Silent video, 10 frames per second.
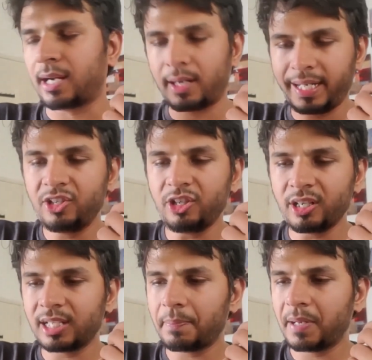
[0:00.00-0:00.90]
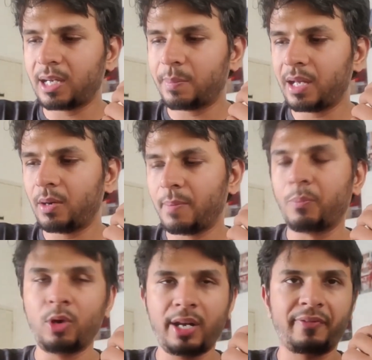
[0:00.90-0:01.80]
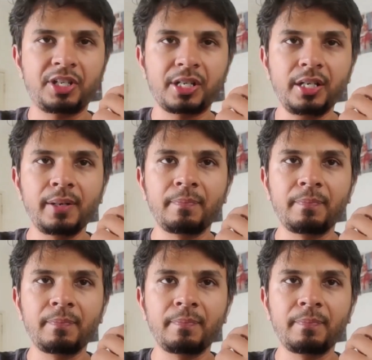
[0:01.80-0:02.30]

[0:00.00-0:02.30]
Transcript: Engineers are becoming more efficient,